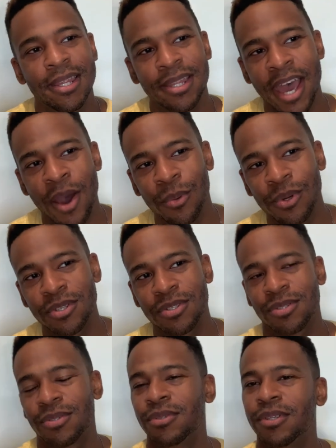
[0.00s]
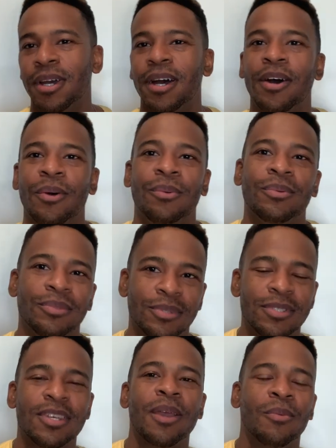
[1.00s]
that was the uh,
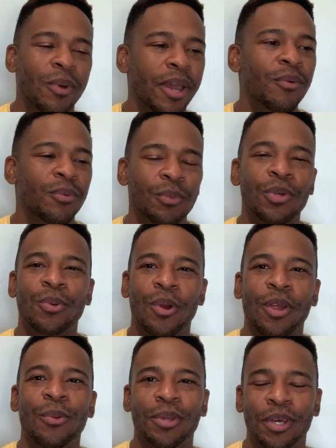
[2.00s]
same way with working